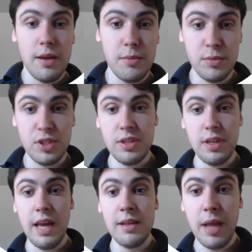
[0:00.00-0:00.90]

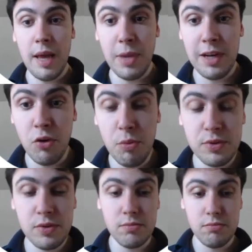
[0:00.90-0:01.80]

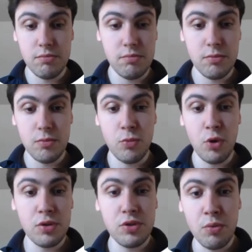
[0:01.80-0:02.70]
MLOps
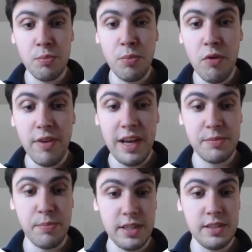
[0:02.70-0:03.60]
works on both
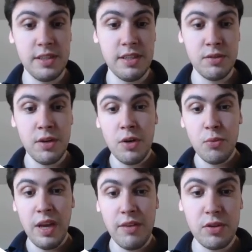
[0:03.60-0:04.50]
aspects here.
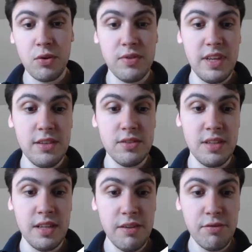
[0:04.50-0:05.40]
We have the continuous
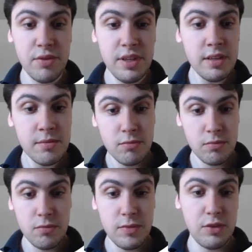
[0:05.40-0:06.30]
delivery
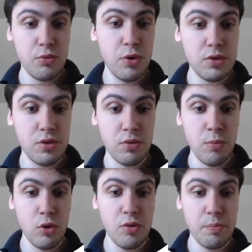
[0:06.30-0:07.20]
that works on
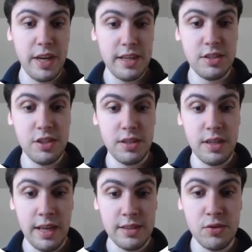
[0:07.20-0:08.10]
model
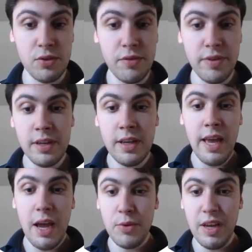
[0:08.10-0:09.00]
packaging and serving,
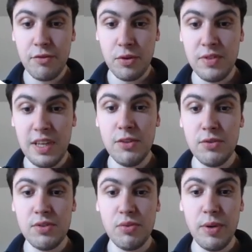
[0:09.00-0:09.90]
and we have
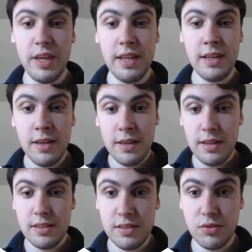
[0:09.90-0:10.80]
continuous training
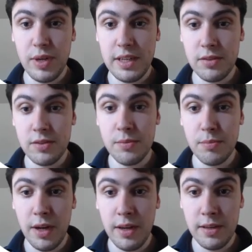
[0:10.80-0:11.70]
that is triggered
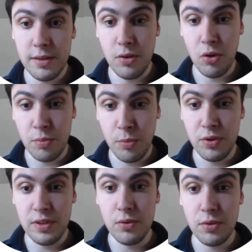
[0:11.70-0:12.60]
by our
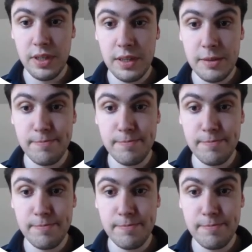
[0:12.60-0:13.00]
monitoring.